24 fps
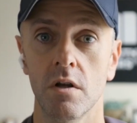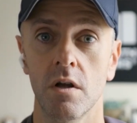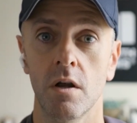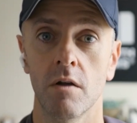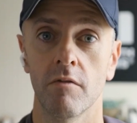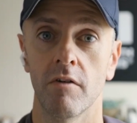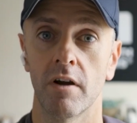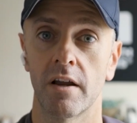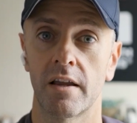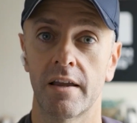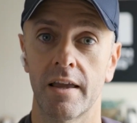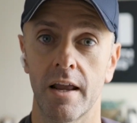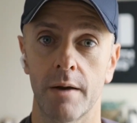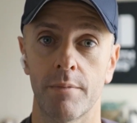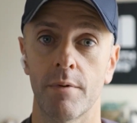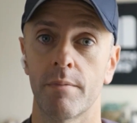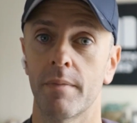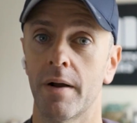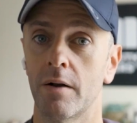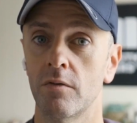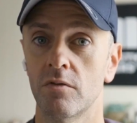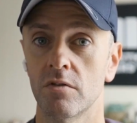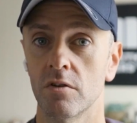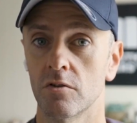I get up a
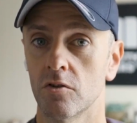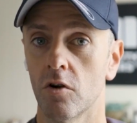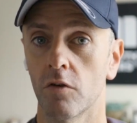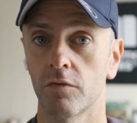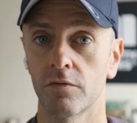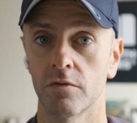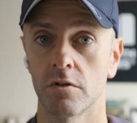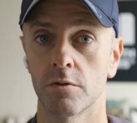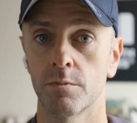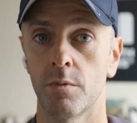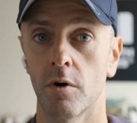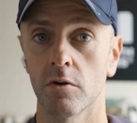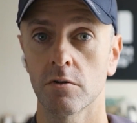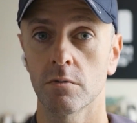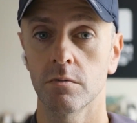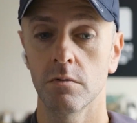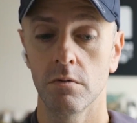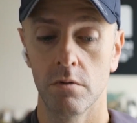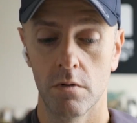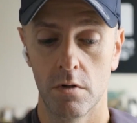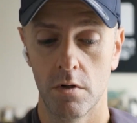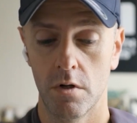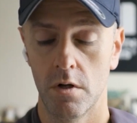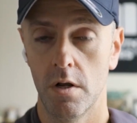mountain as often as
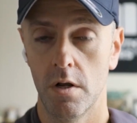possible.